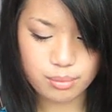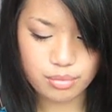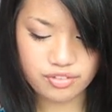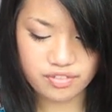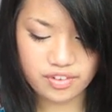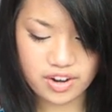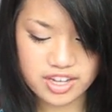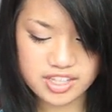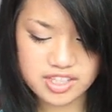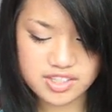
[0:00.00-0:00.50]

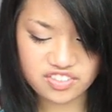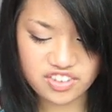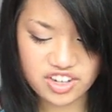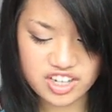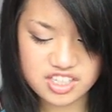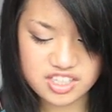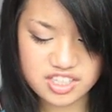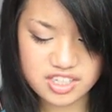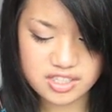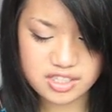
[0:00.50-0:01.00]
provides
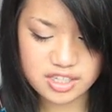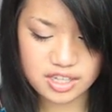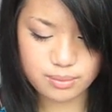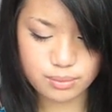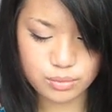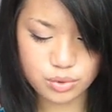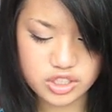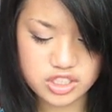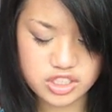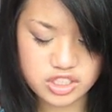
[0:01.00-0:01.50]
freshness
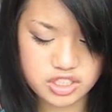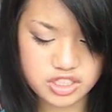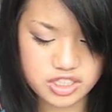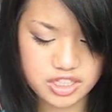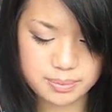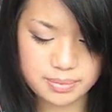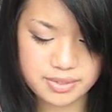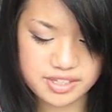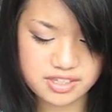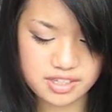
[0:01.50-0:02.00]
and moisture
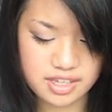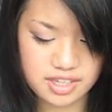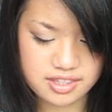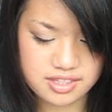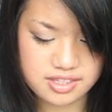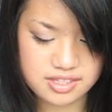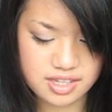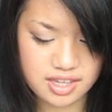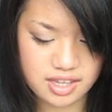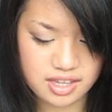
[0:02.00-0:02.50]
deep inside
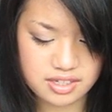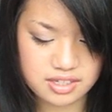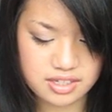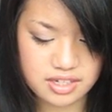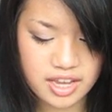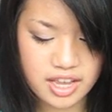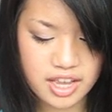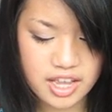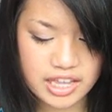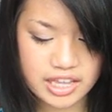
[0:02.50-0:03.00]
the skin.
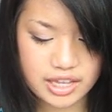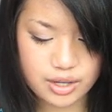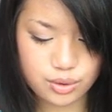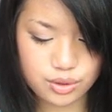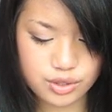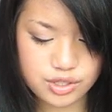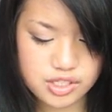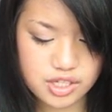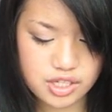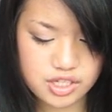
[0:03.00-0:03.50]
It
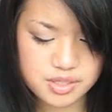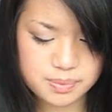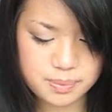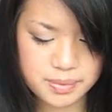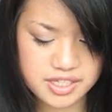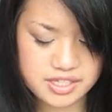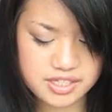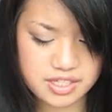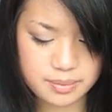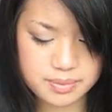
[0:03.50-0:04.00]
also
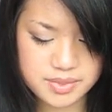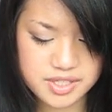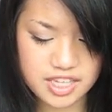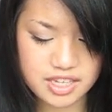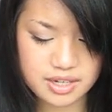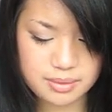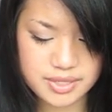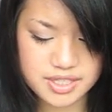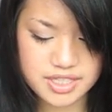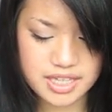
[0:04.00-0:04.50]
speeds up
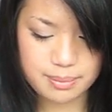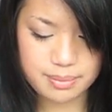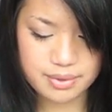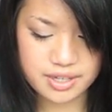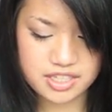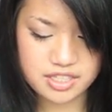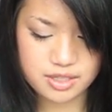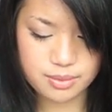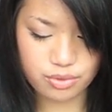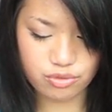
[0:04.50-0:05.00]
skin
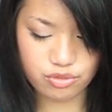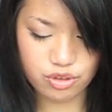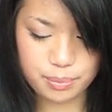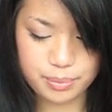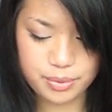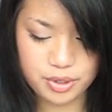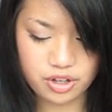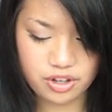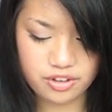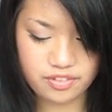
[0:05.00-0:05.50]
metabolism through
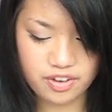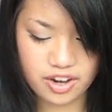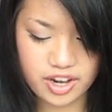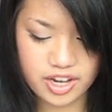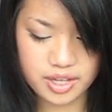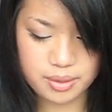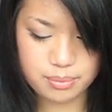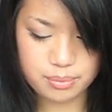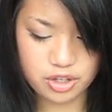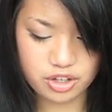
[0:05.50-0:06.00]

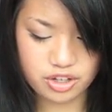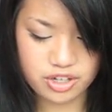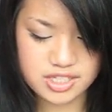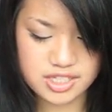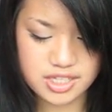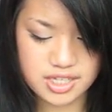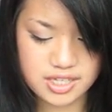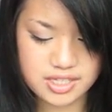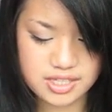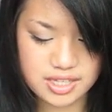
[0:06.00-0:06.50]
purifying
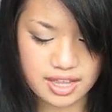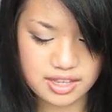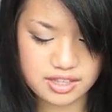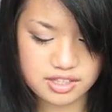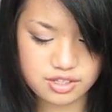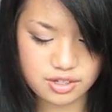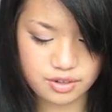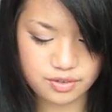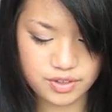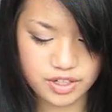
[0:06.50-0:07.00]
impurities
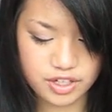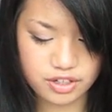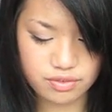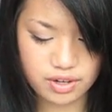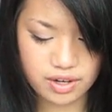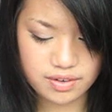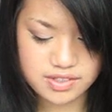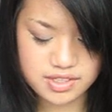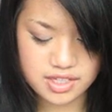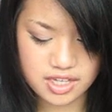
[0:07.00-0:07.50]
and softening
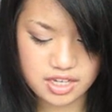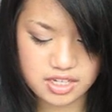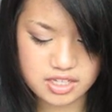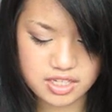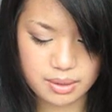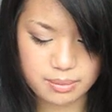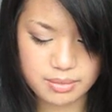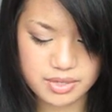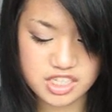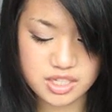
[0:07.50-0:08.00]
rough skin
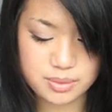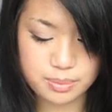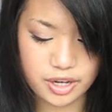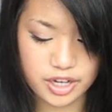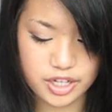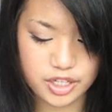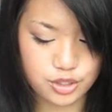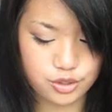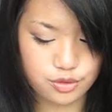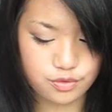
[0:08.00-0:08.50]
damaged
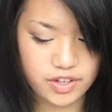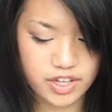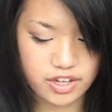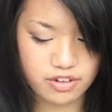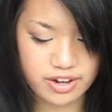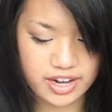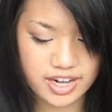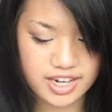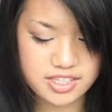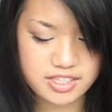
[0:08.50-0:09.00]
by
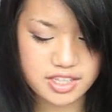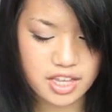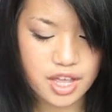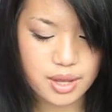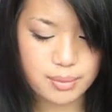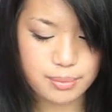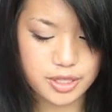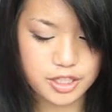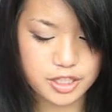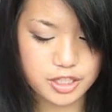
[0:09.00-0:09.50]
UV rays,
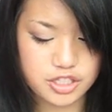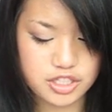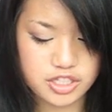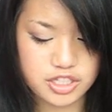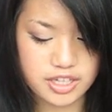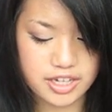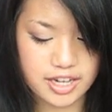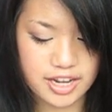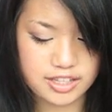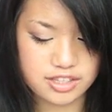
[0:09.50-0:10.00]

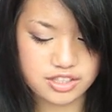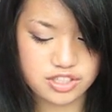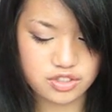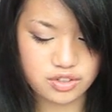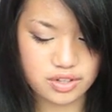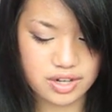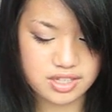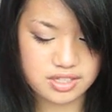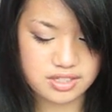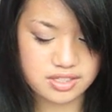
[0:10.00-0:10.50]
pollution and
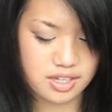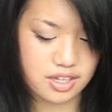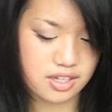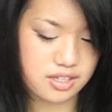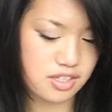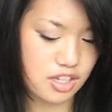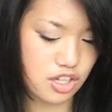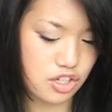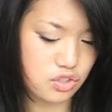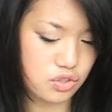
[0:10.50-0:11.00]
stress,
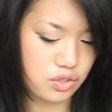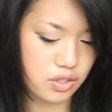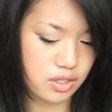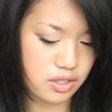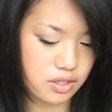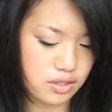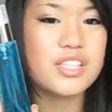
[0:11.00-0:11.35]
etc.